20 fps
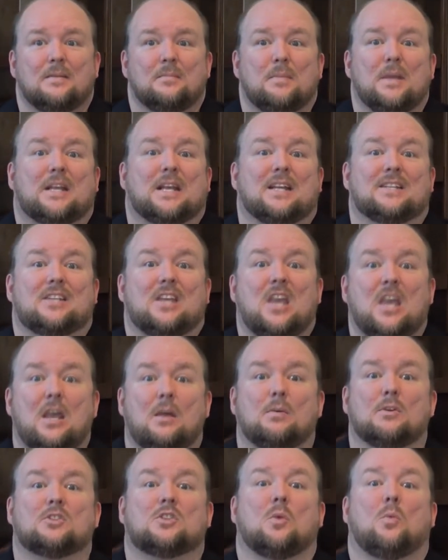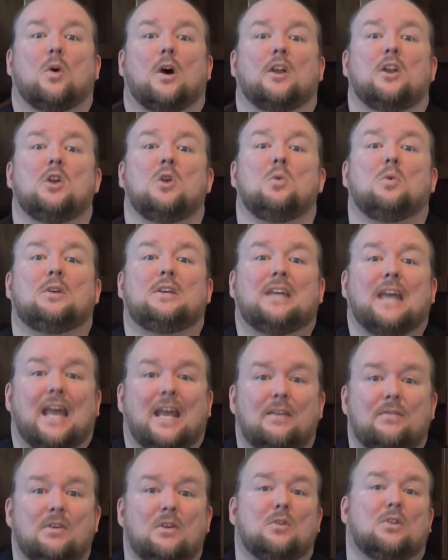because he was the one who
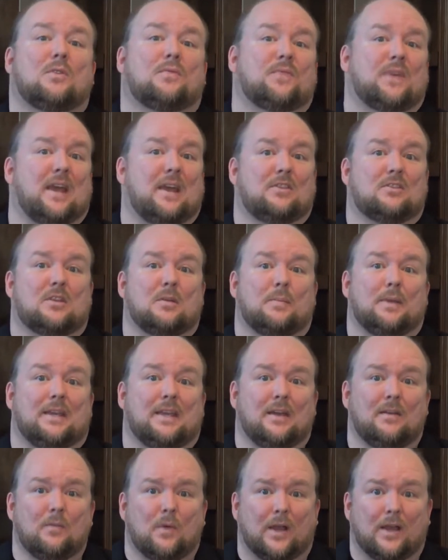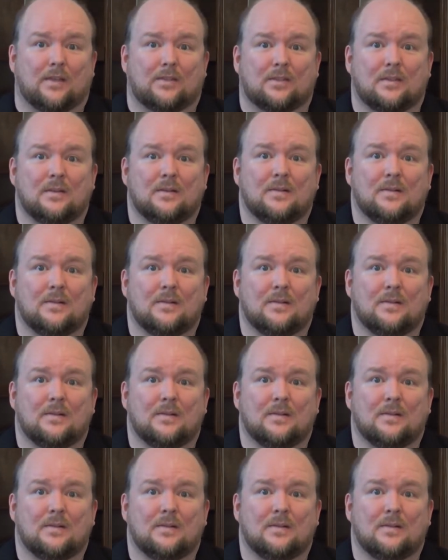gave you the faith to begin with.